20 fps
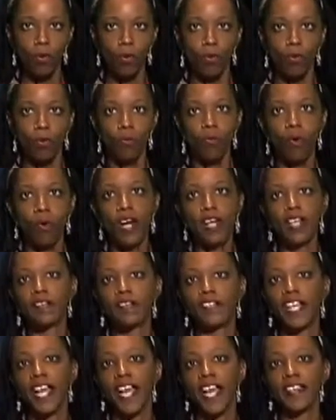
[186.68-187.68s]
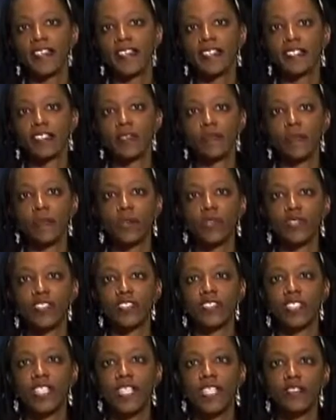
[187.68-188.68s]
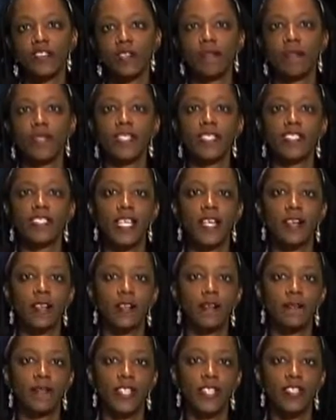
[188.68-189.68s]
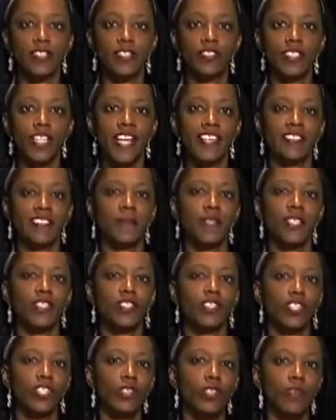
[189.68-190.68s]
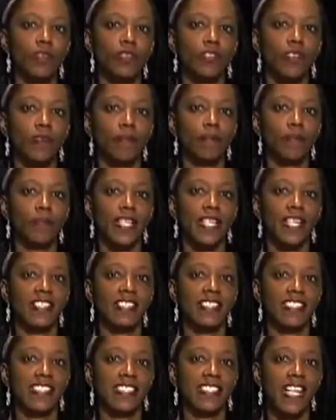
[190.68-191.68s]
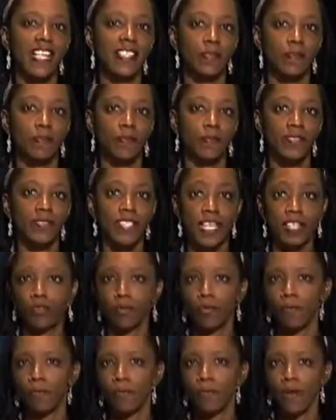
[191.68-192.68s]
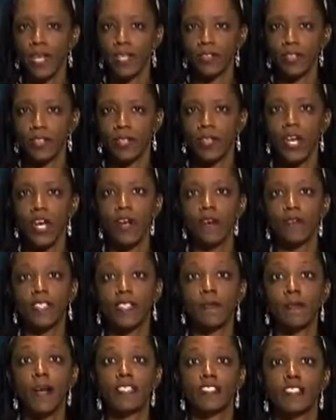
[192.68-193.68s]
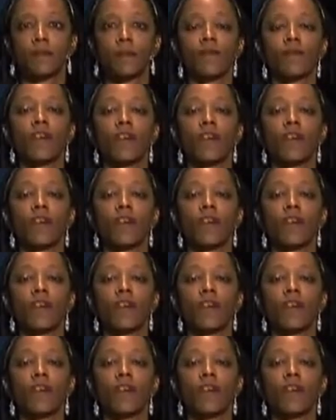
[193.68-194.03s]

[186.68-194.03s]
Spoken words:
One of Canada's most senior military figures has been accused of being a sexual predator responsible for